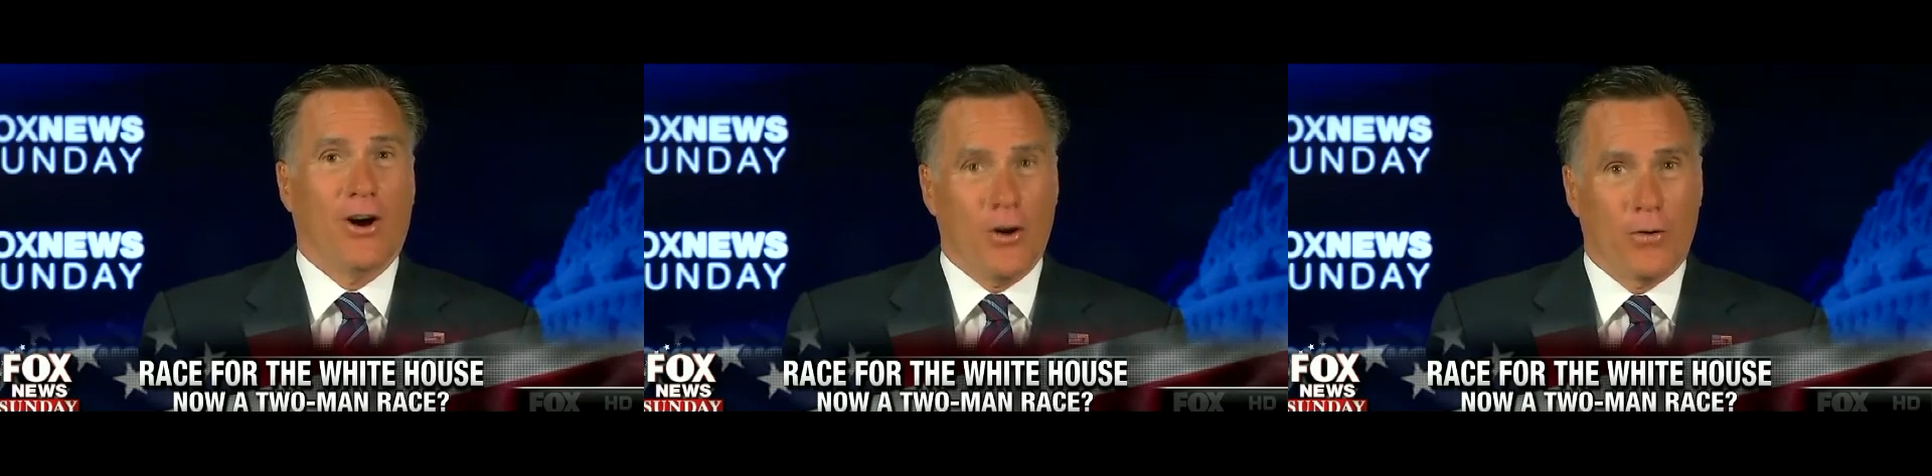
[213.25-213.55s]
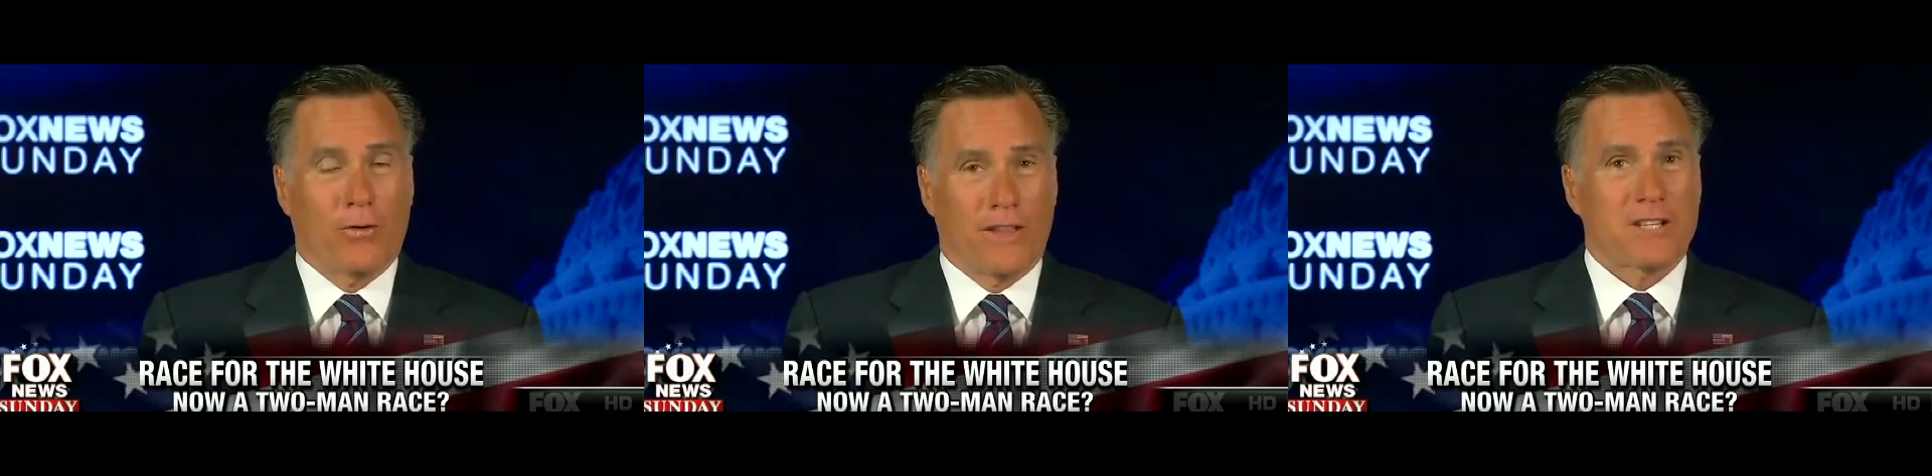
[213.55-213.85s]

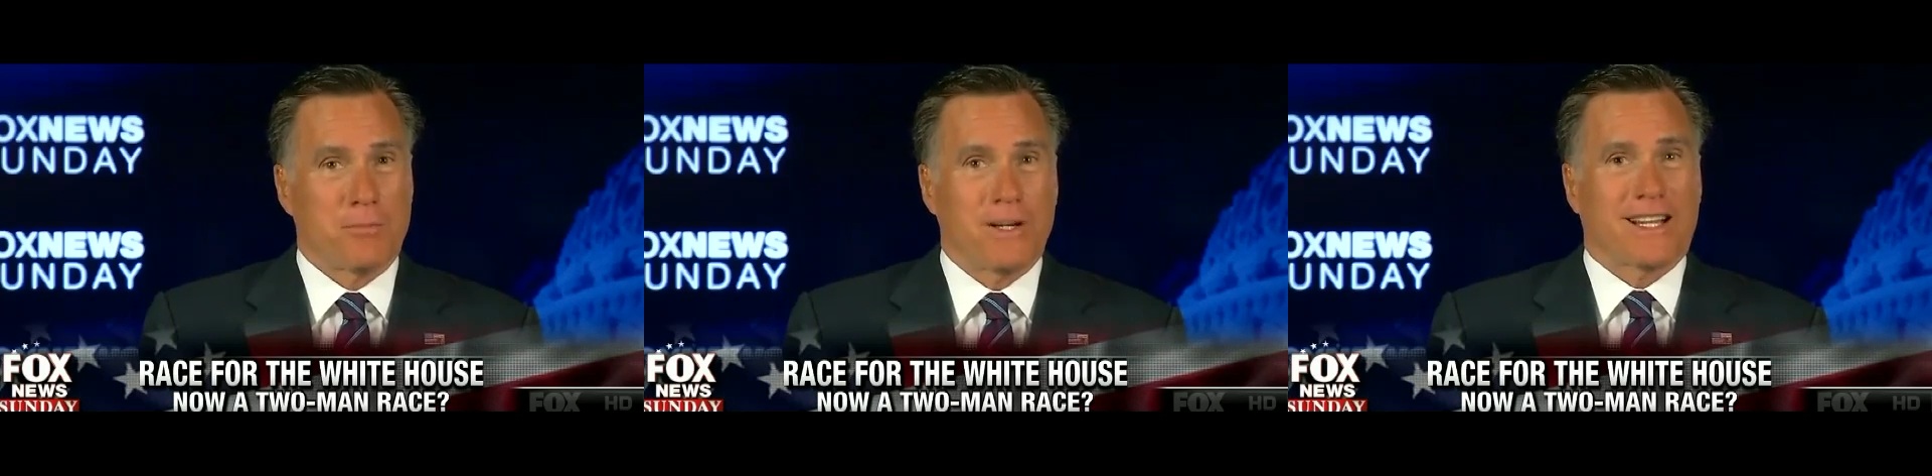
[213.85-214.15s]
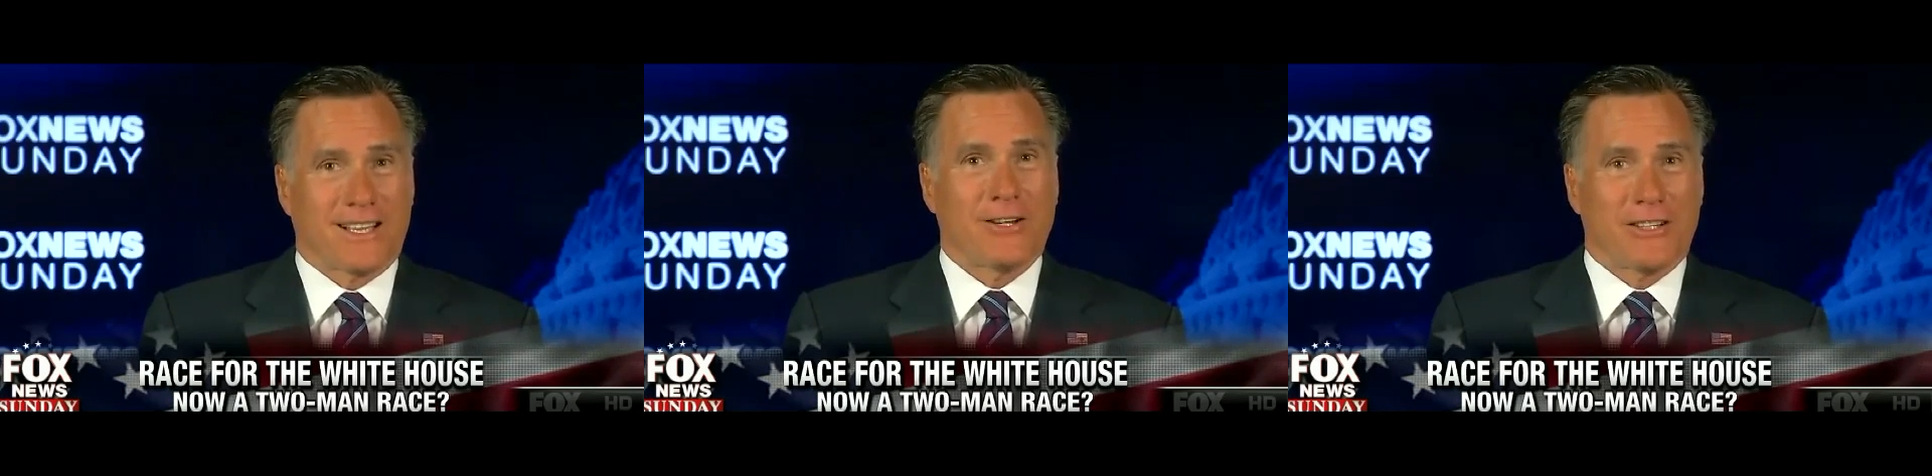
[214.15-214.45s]
Oh, that's pretty
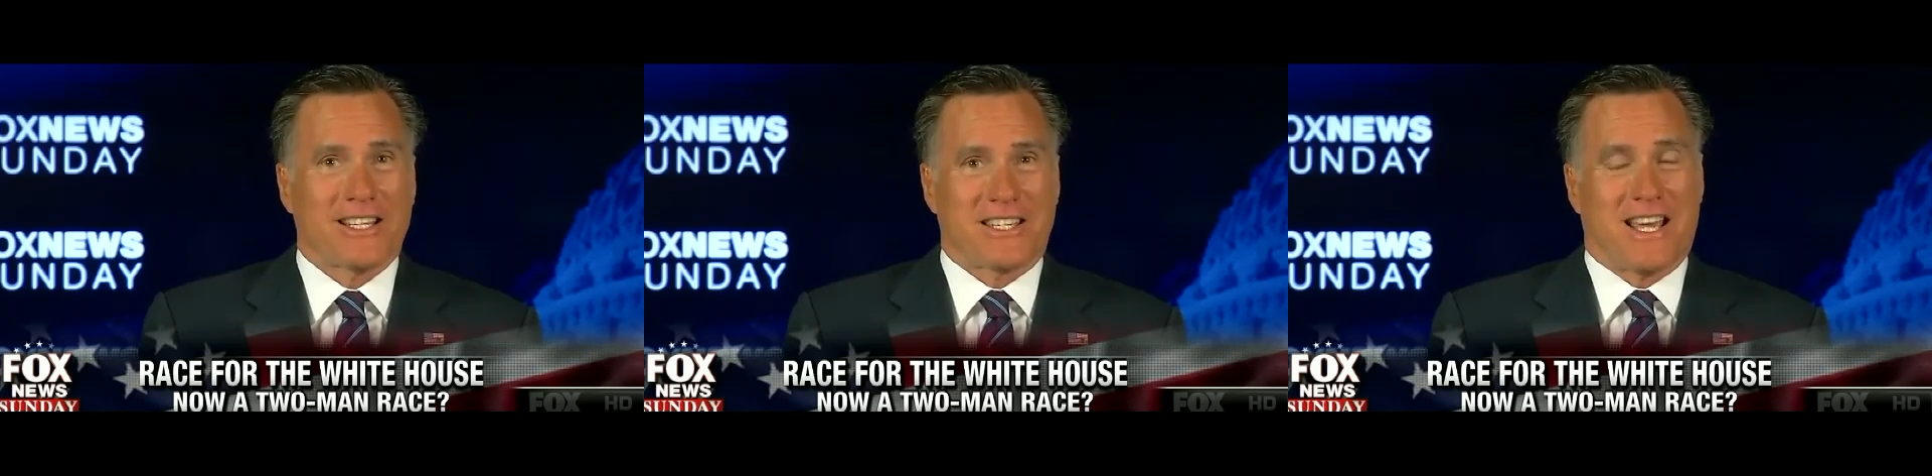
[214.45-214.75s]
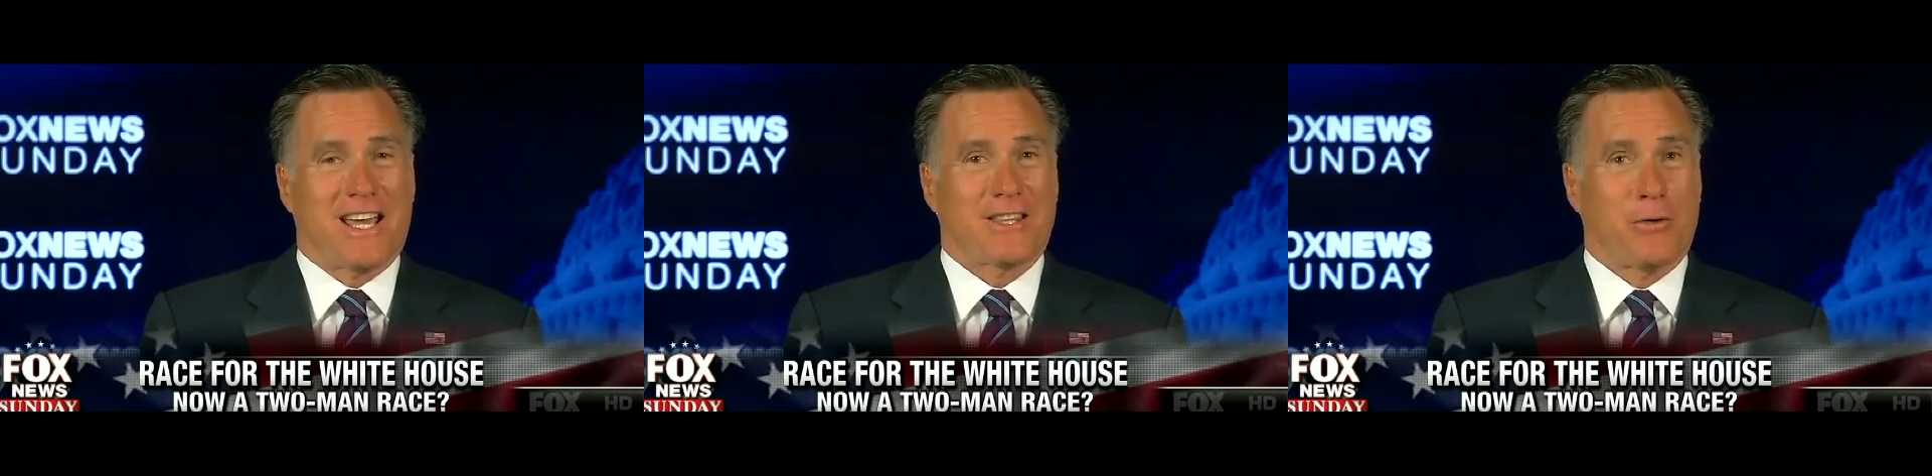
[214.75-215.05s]
clearly saying